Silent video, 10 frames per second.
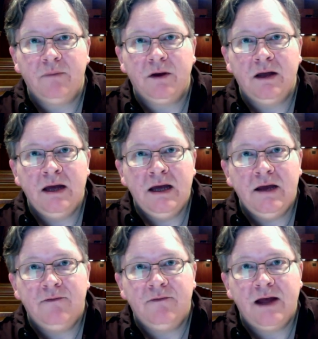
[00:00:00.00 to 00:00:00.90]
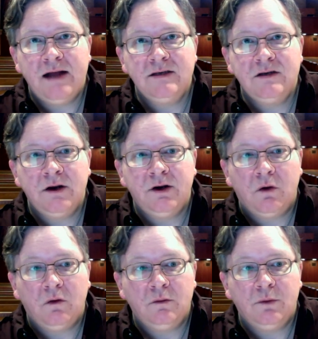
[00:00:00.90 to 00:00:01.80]
But if that's not your
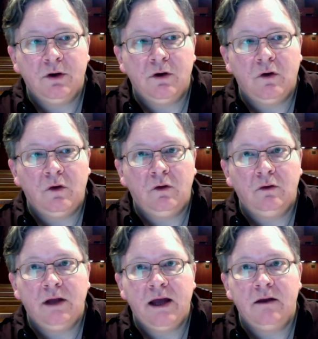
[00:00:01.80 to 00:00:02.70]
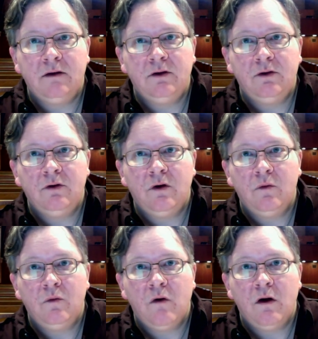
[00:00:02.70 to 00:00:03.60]
ultimate goal, and you don't
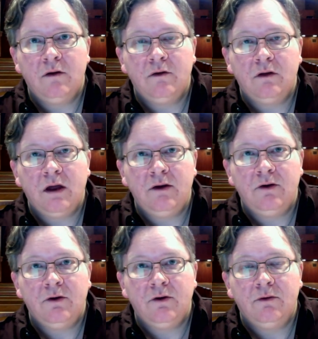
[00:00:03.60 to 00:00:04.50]
want, and you're